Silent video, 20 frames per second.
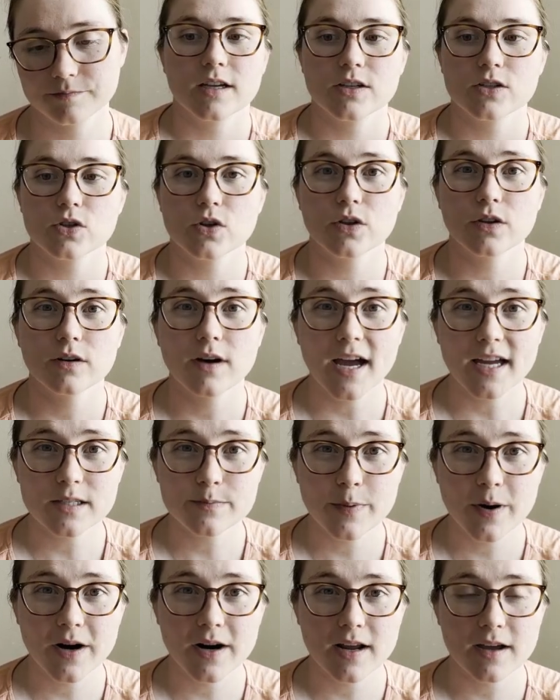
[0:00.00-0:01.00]
So the last
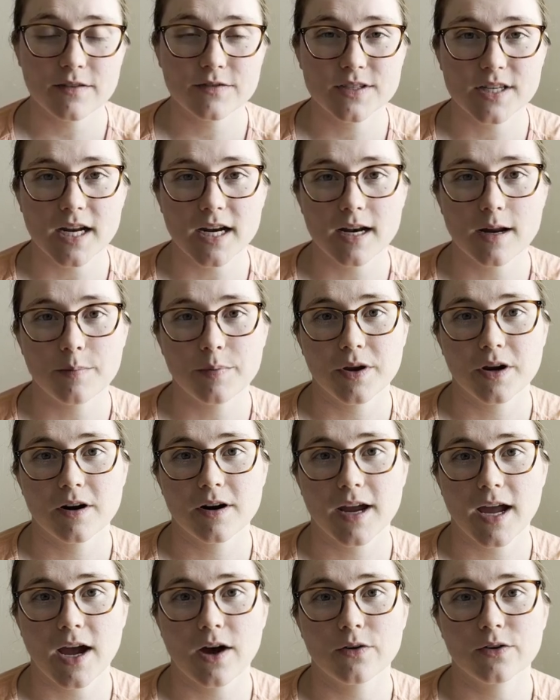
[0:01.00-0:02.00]
part of setting up your
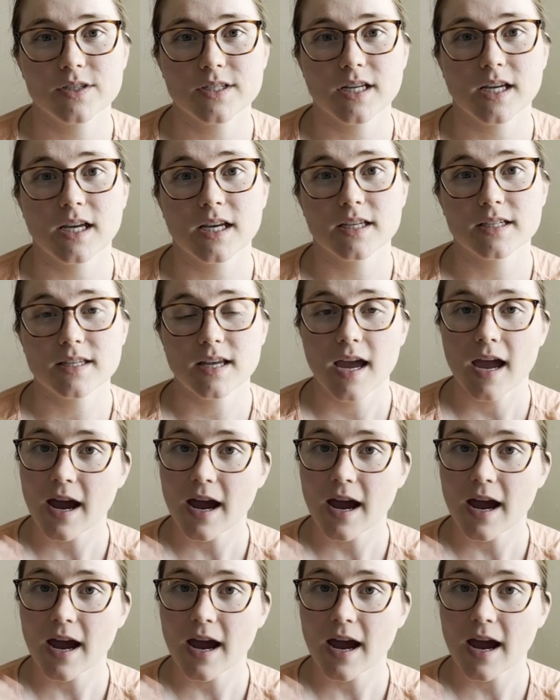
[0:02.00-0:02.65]
account is,